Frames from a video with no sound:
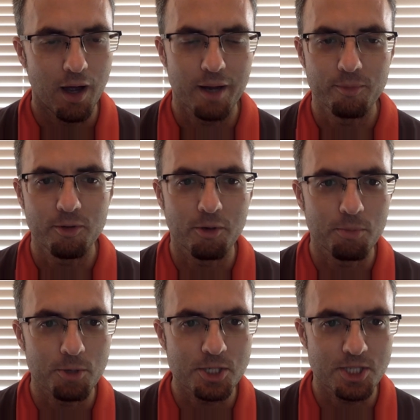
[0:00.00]
I am so
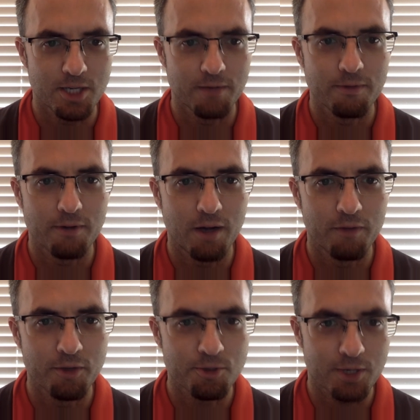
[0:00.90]
appreciative of
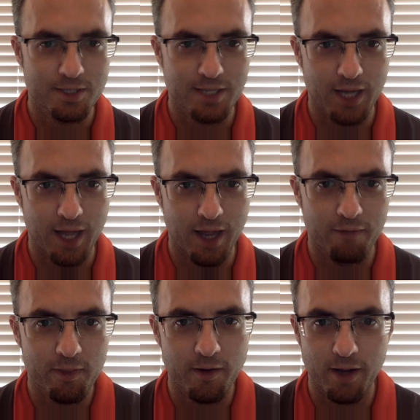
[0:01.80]
the trust I can have
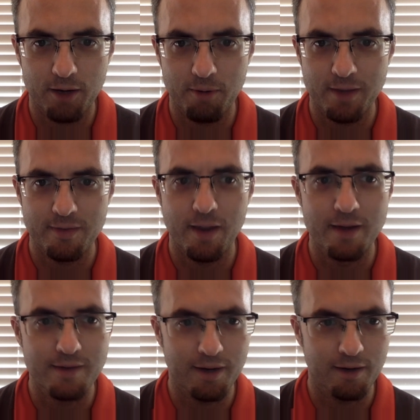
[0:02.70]
that the Tigerettes
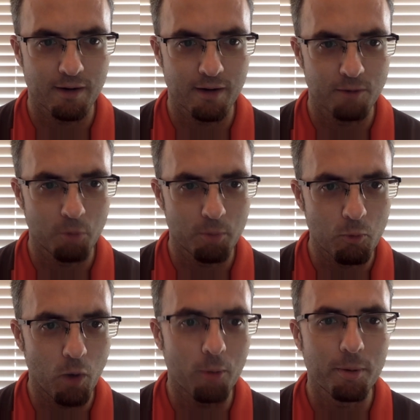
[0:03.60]
and Tiger Guard will be
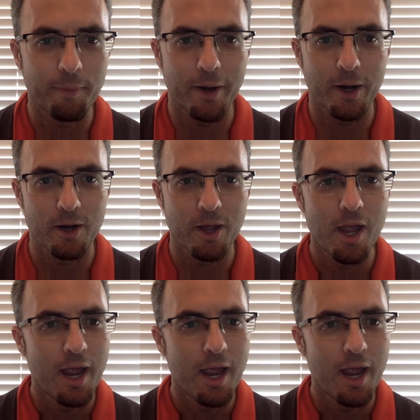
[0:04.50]
well prepared,